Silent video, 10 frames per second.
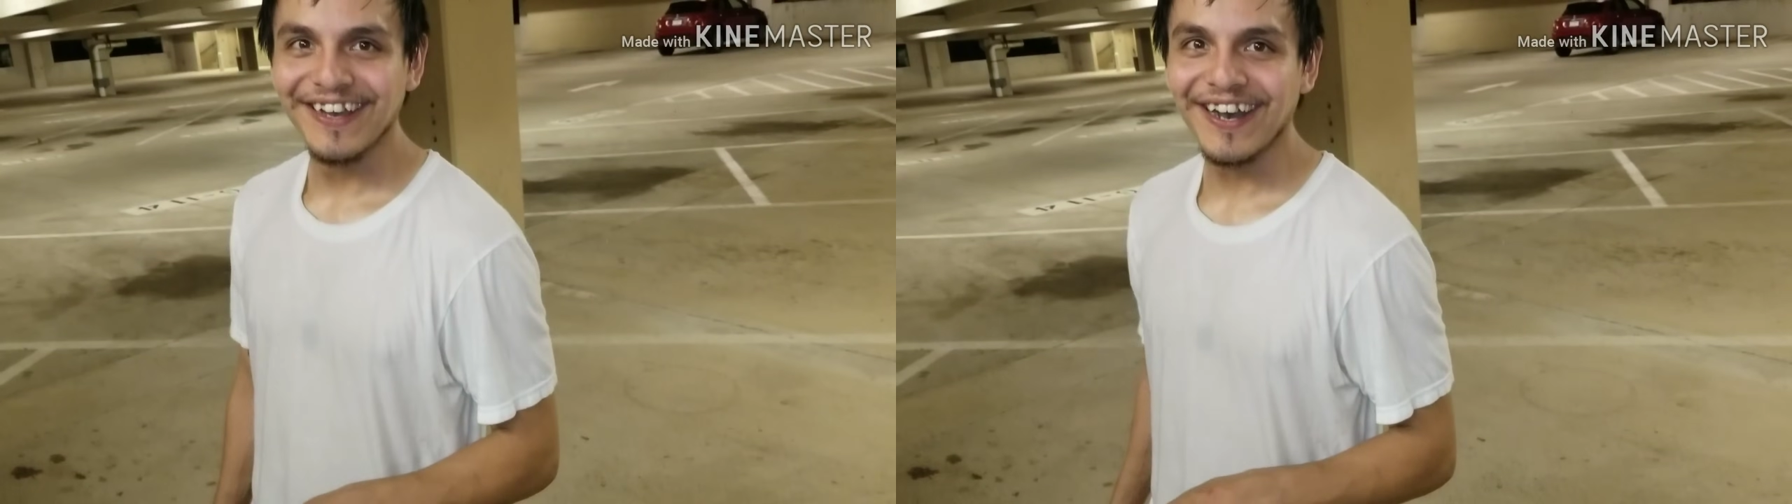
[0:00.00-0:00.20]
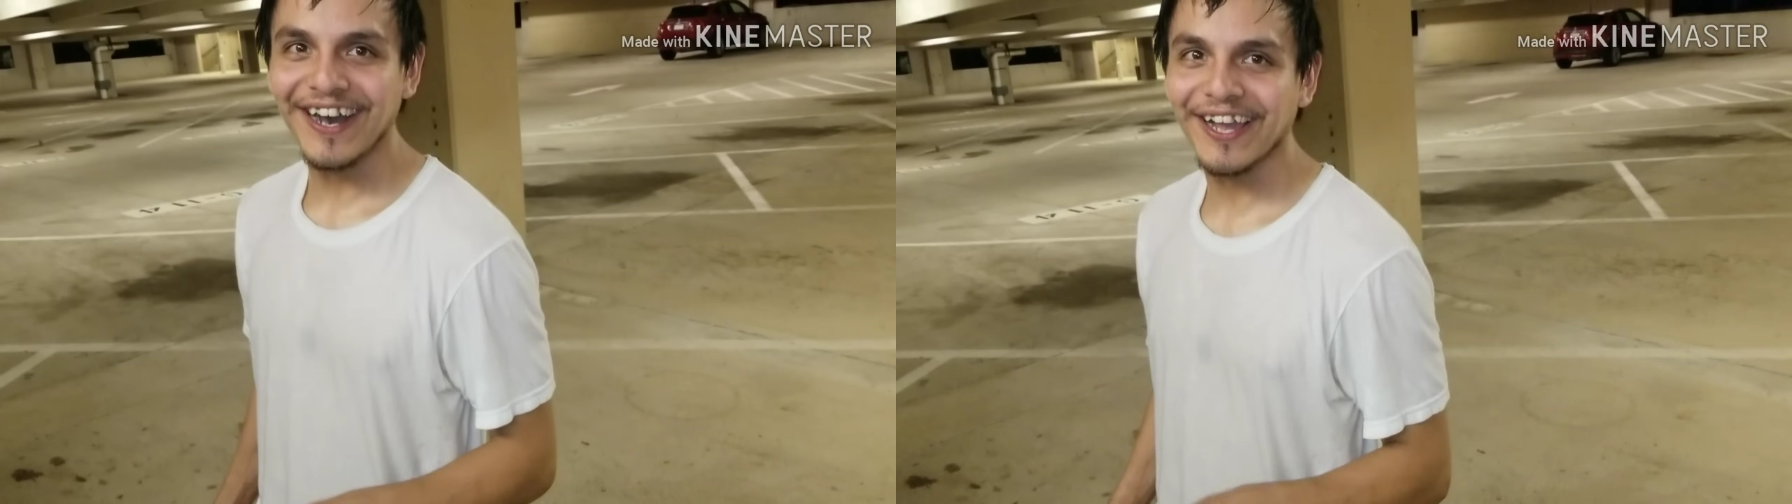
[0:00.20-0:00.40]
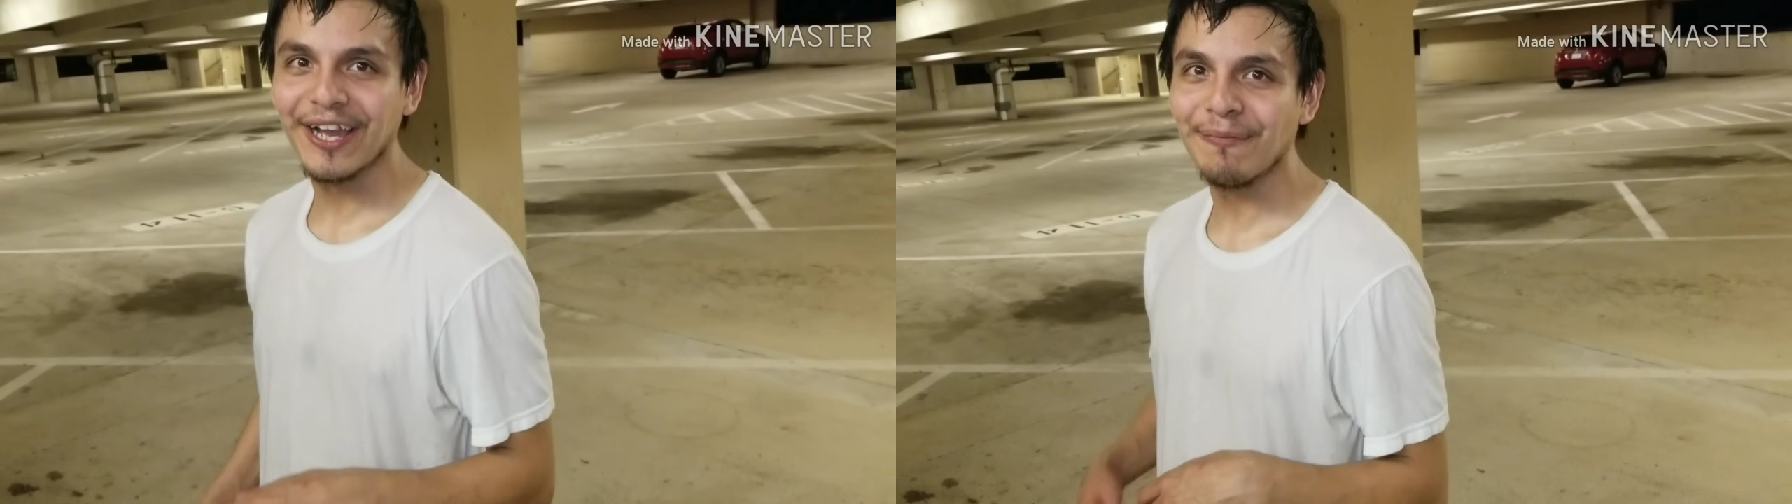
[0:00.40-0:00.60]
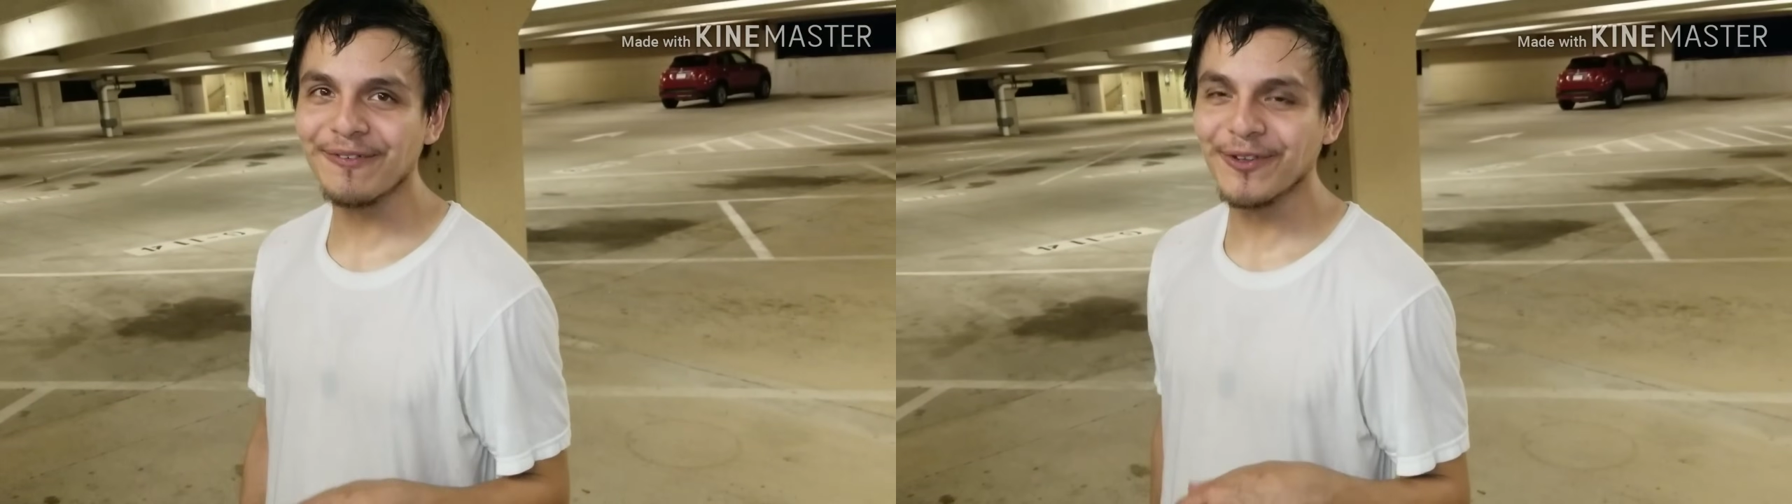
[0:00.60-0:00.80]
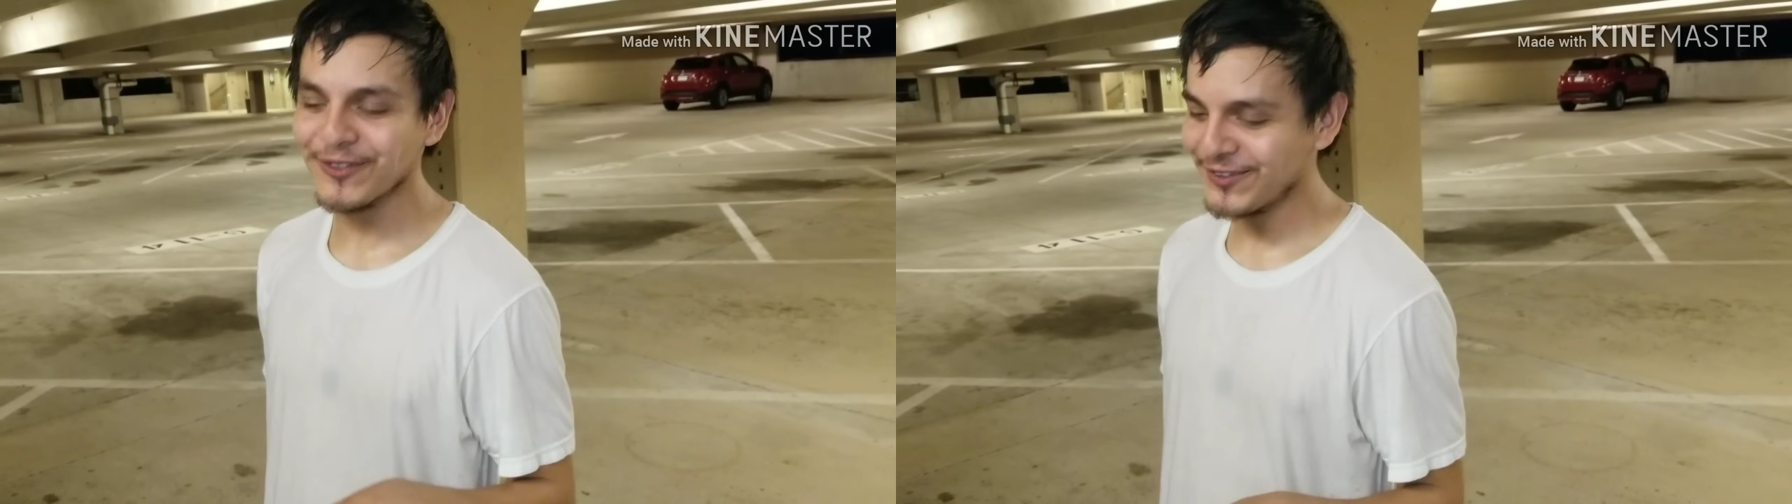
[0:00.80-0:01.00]
Hi, I'm
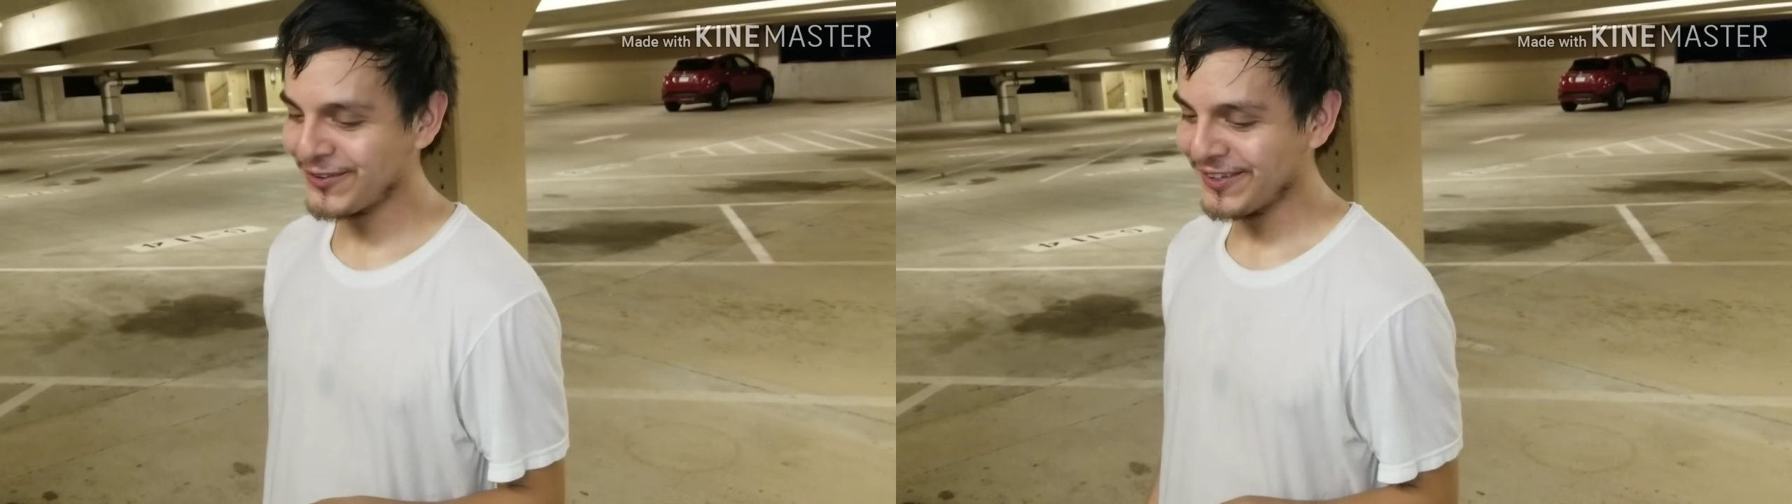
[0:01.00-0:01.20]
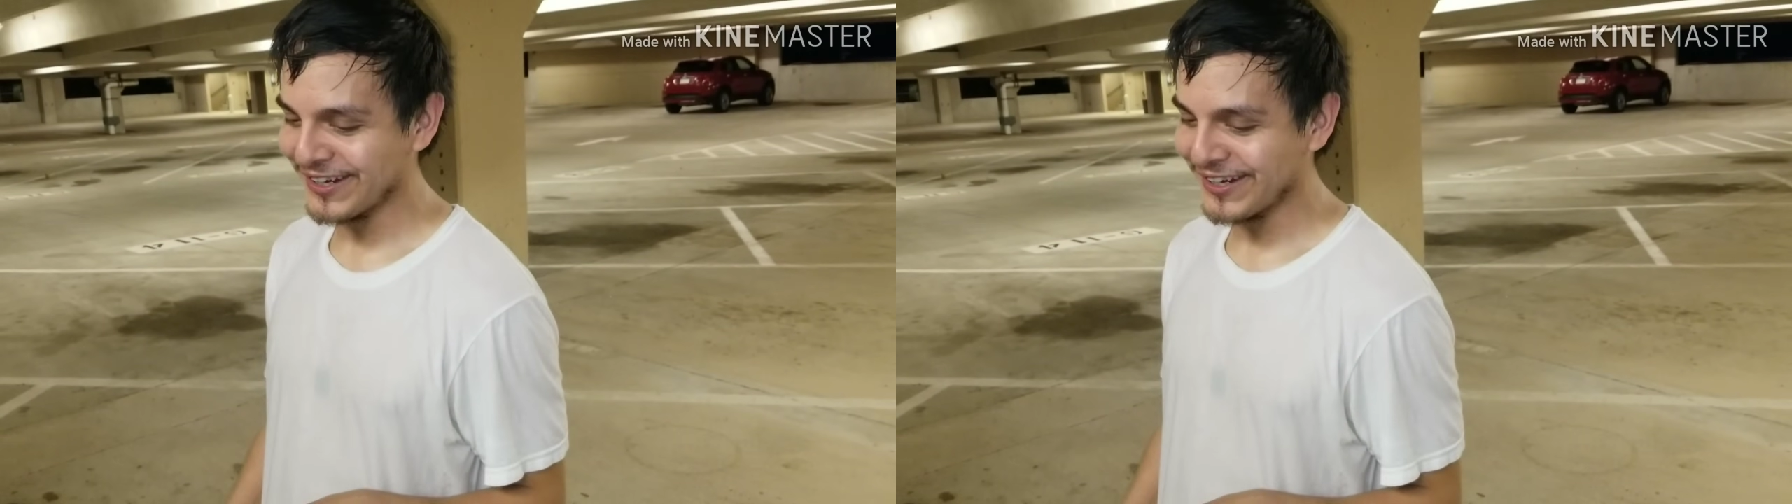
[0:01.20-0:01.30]
Benioso,